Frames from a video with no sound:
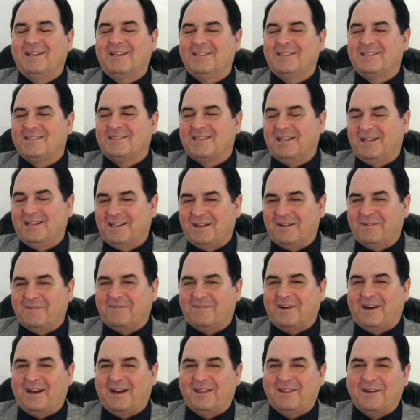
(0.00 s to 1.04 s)

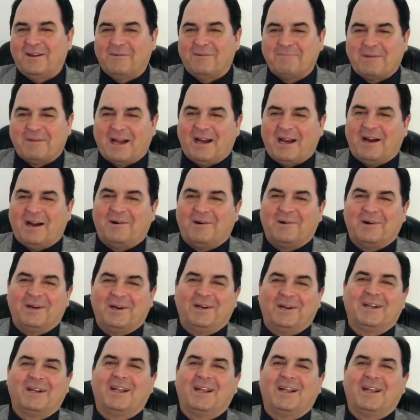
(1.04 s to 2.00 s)
solidify their power.